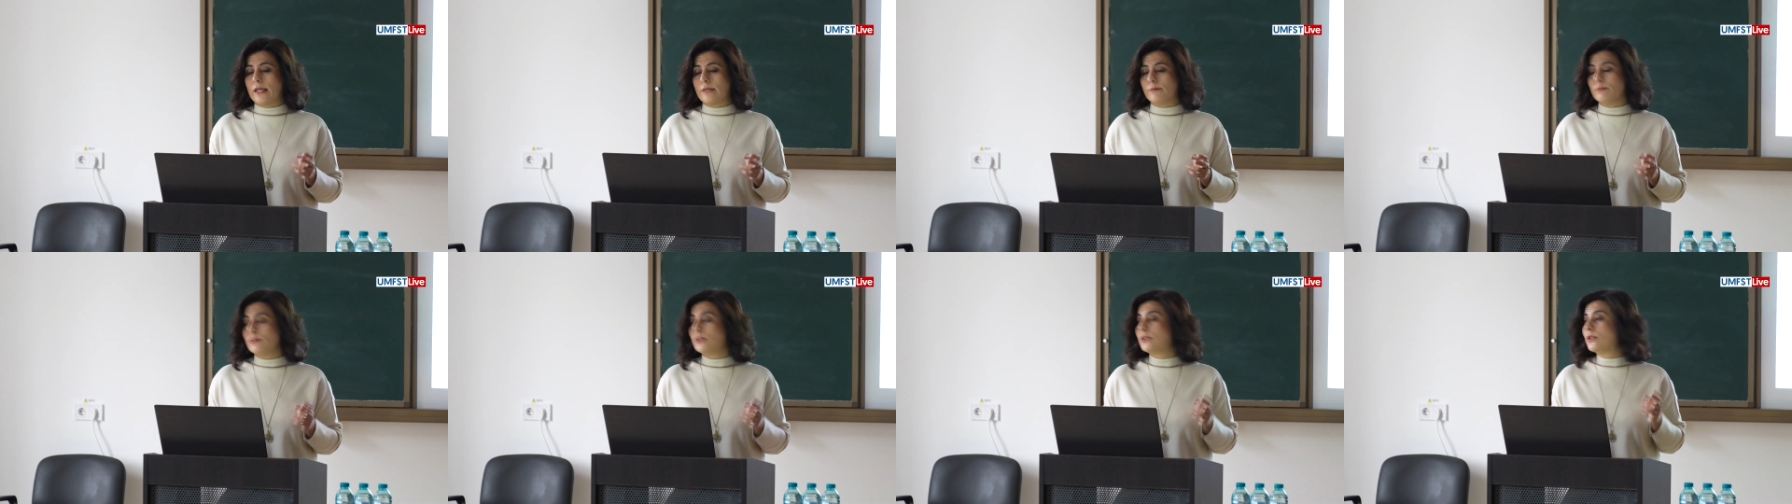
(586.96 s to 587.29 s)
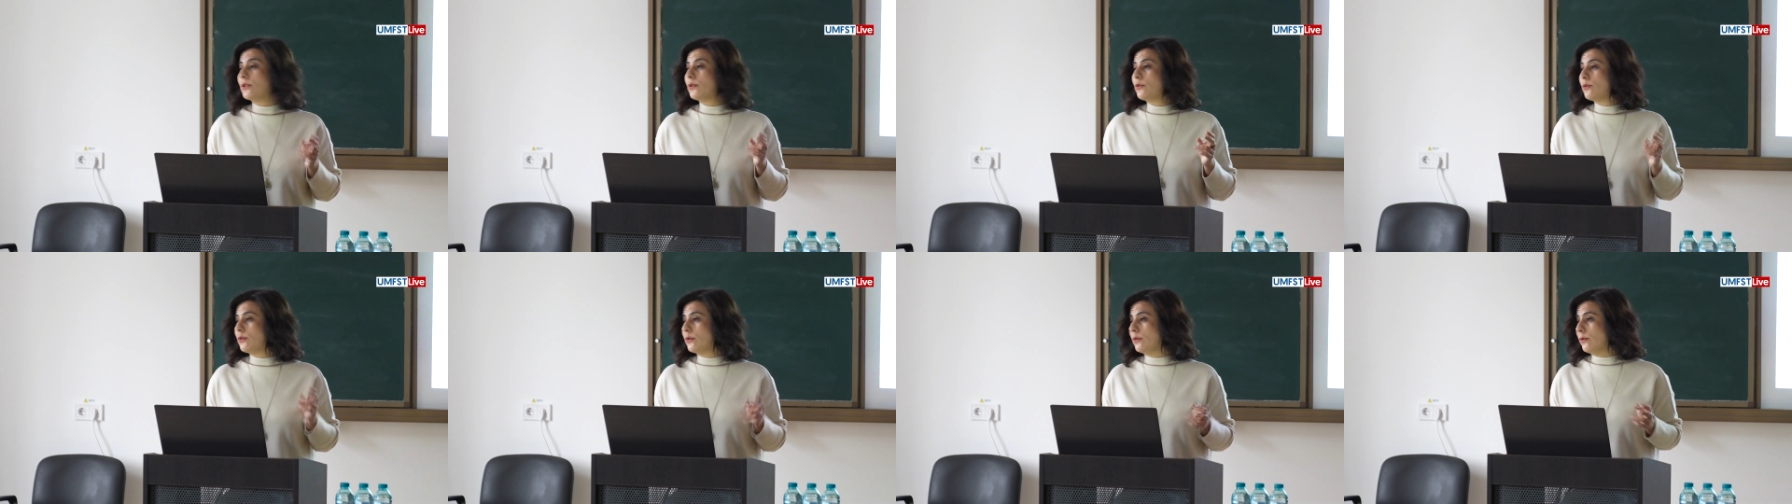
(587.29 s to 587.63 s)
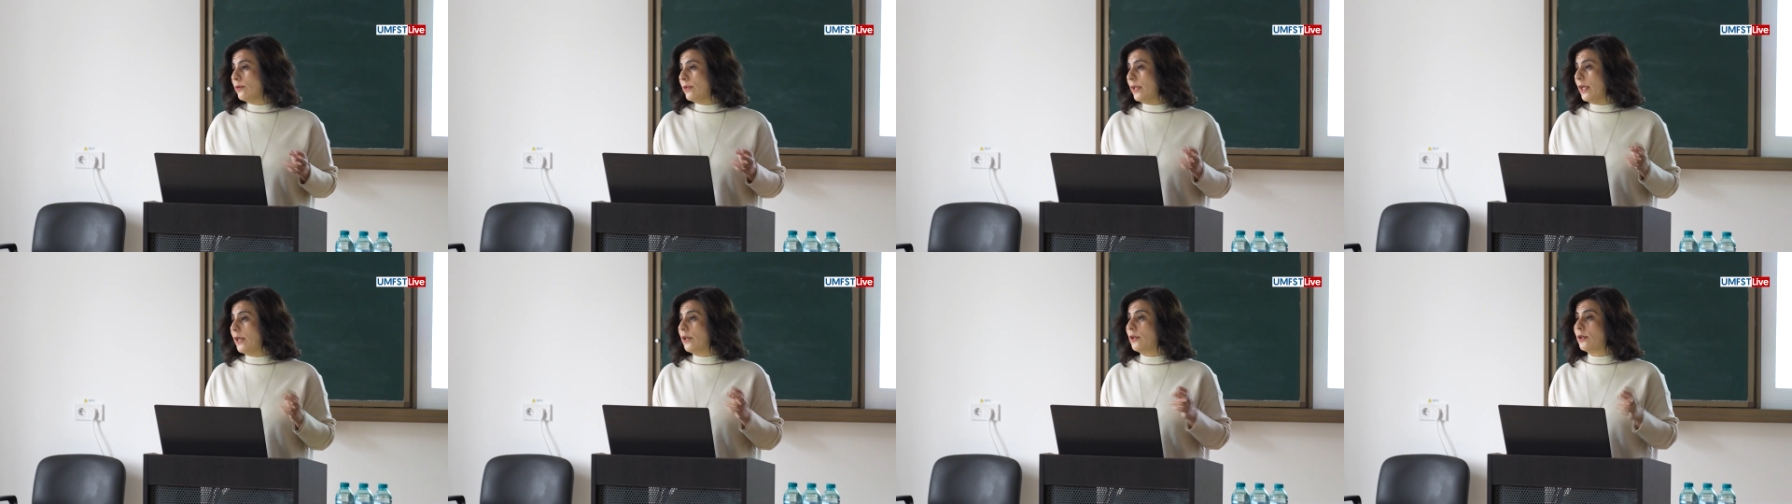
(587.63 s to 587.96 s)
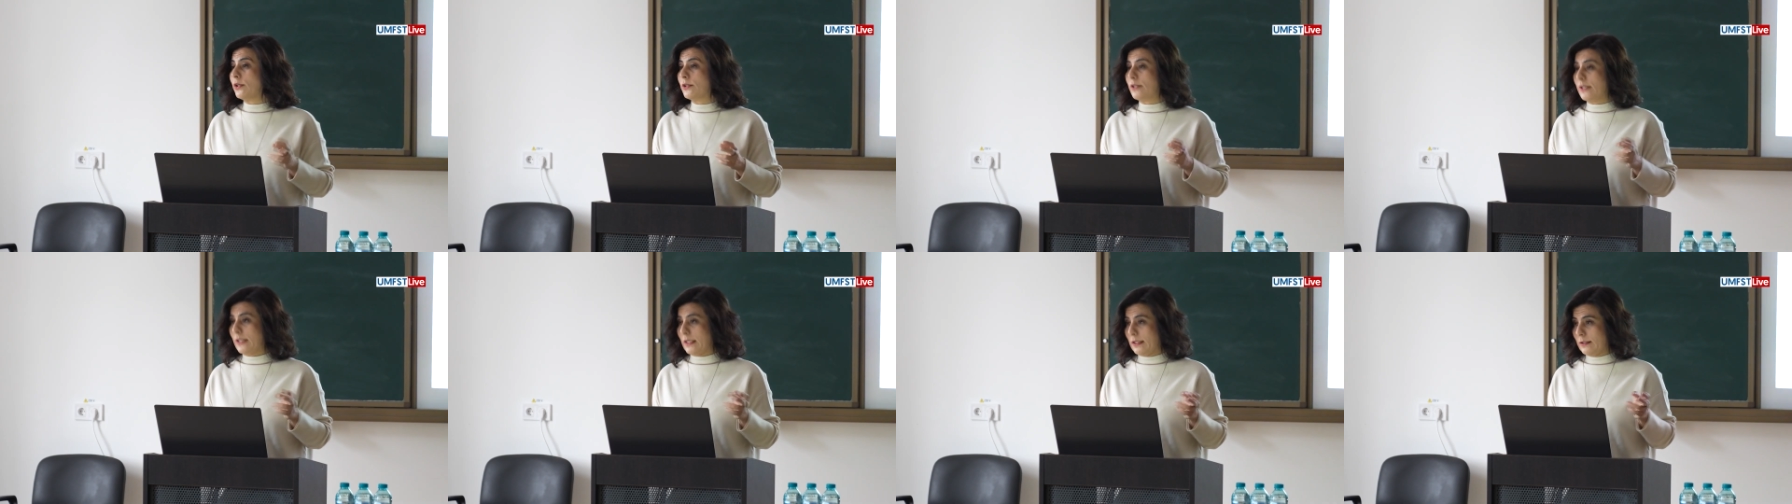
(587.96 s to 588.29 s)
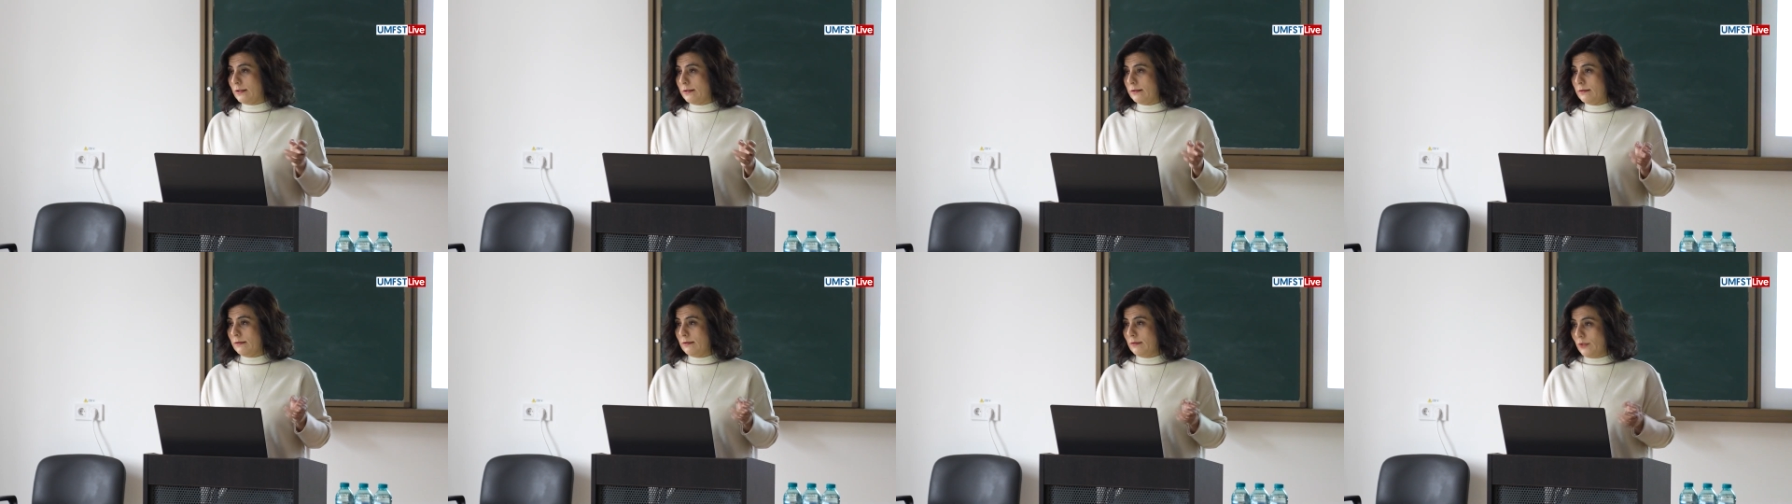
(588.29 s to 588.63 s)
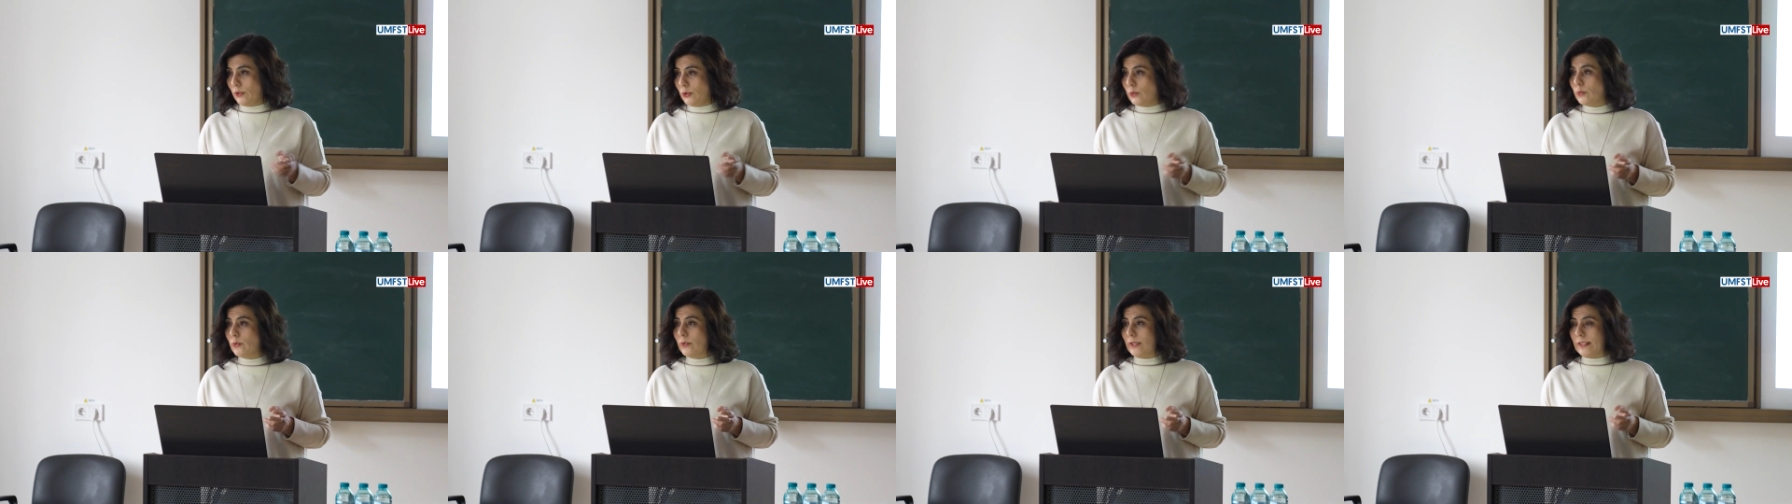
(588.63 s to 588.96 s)
admission to neonatal
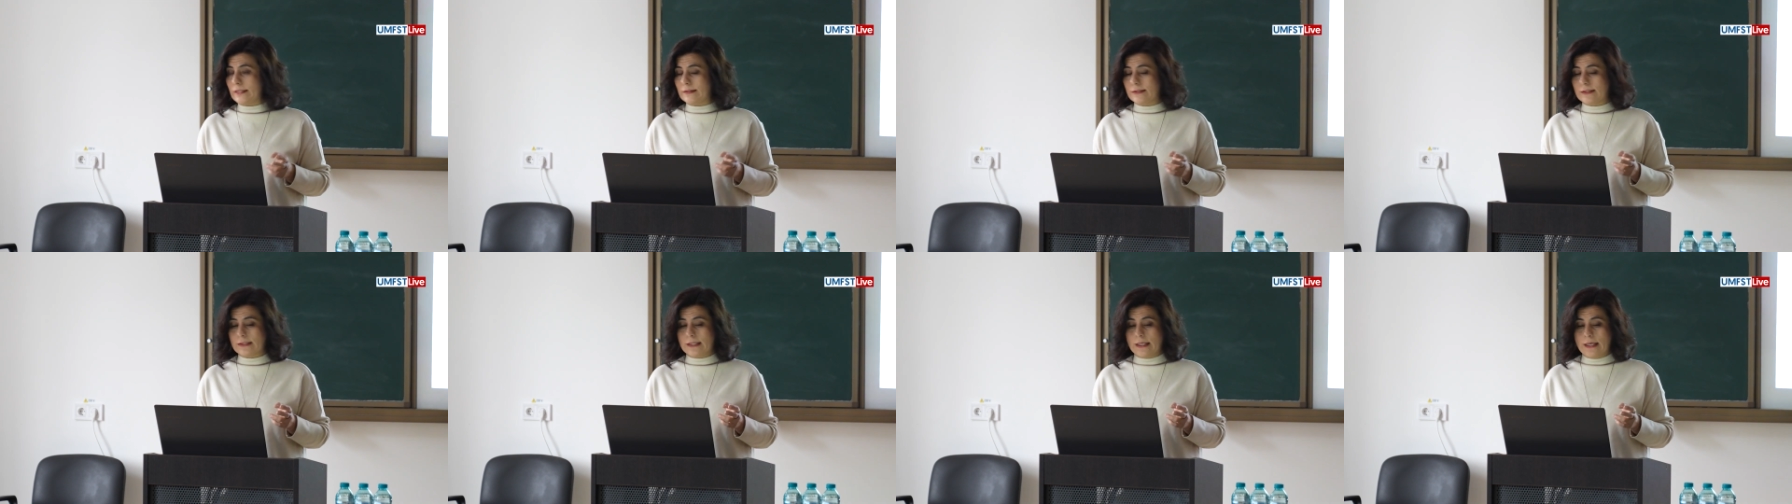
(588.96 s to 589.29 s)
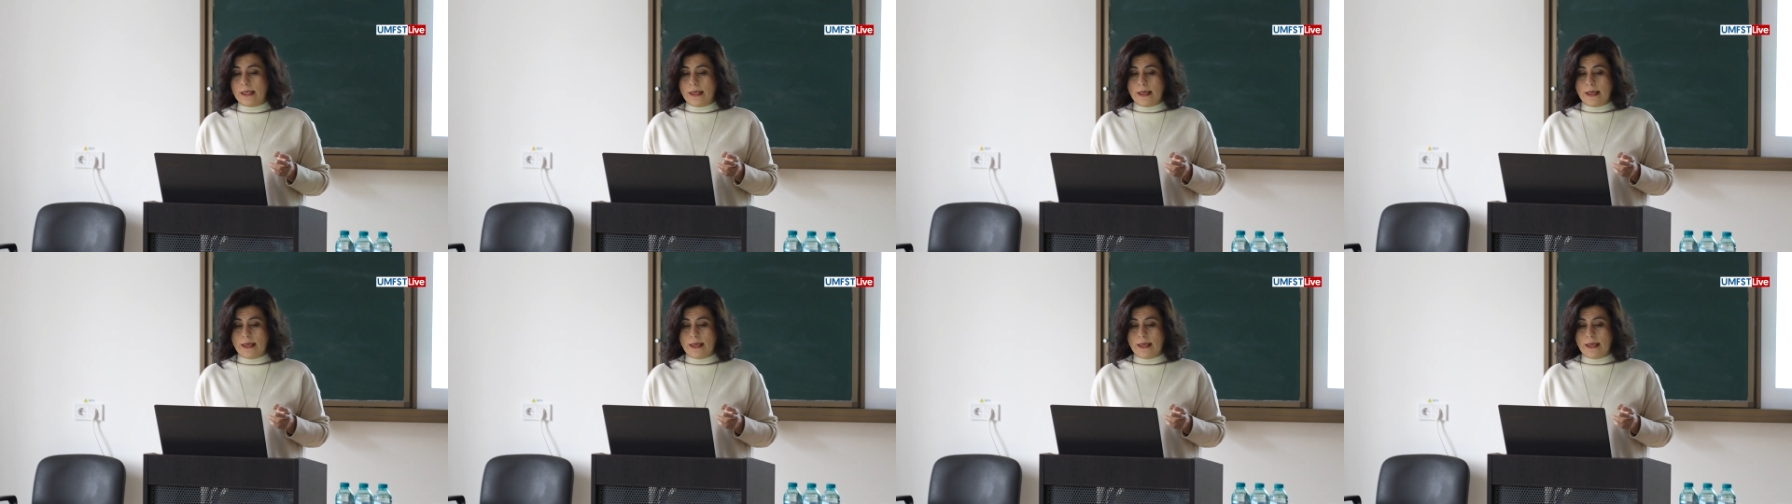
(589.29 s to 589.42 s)
unit,